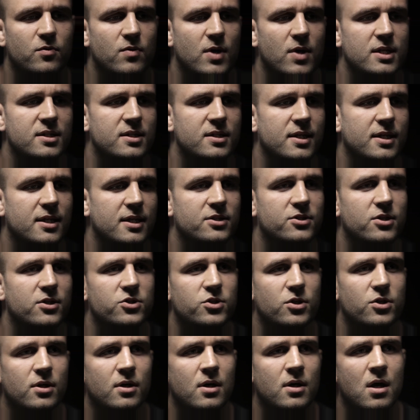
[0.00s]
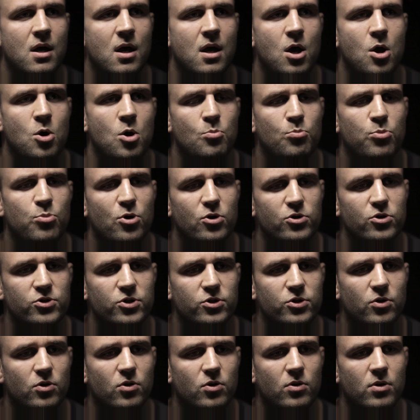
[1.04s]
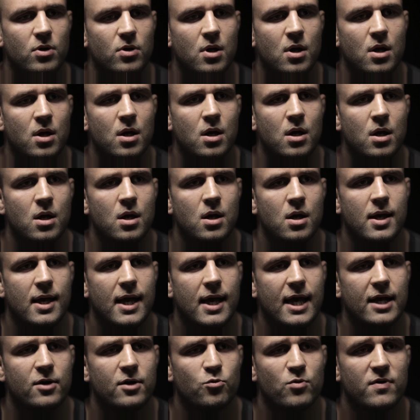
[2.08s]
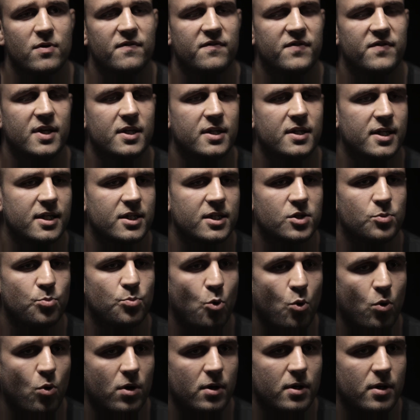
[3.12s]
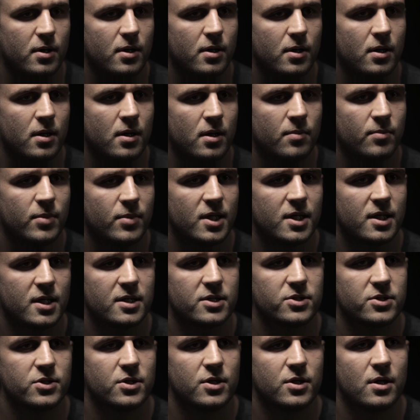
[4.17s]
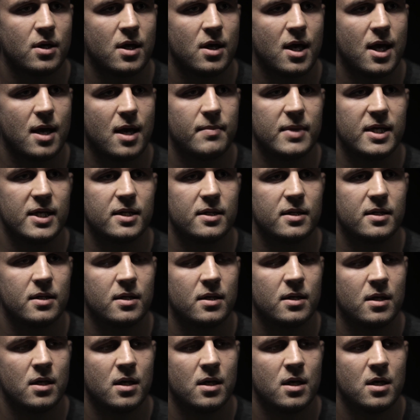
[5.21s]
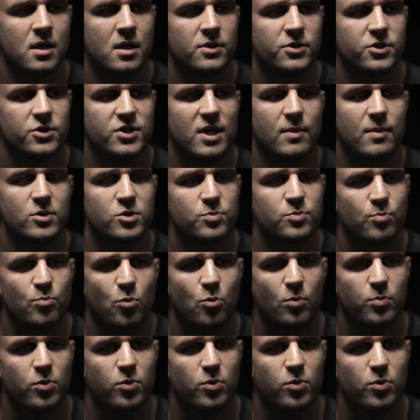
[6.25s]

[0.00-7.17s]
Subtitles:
Wrestling is such a personal and revealing sport because, I mean, there's not much more